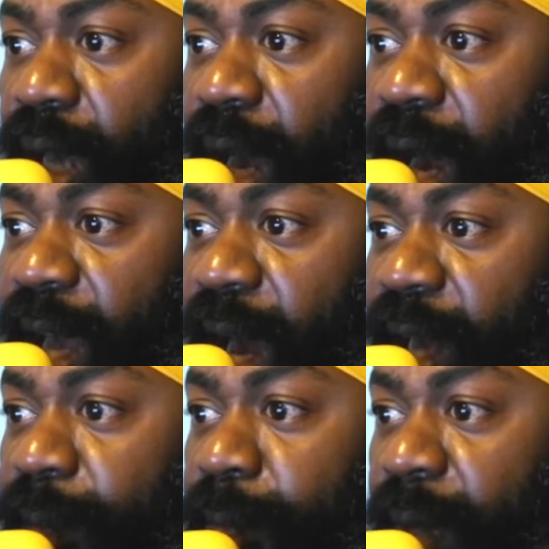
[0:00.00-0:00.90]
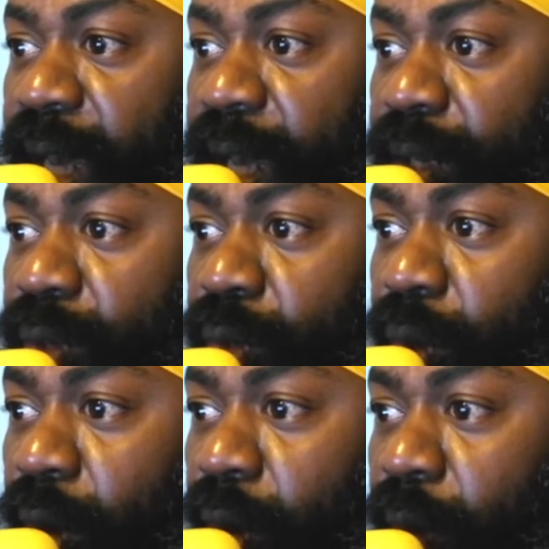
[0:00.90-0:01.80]
I had made
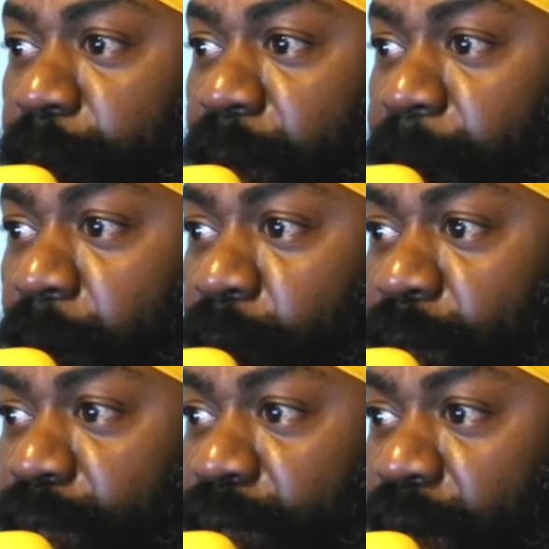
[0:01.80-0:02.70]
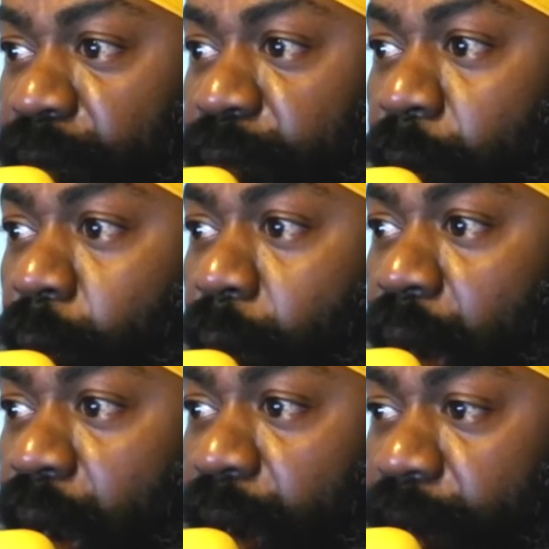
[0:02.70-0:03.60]
no preparation for
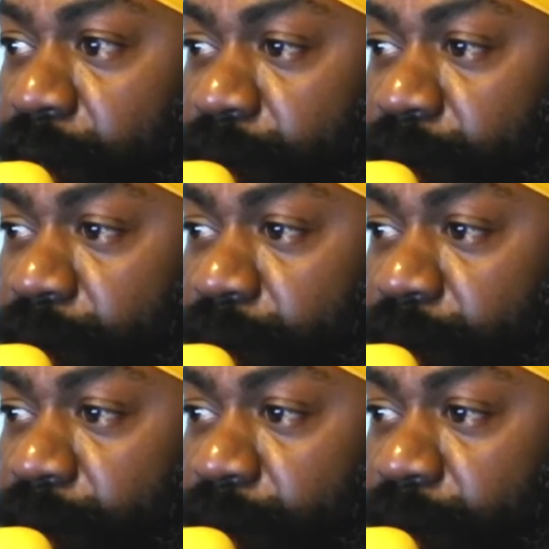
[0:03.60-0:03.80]
war,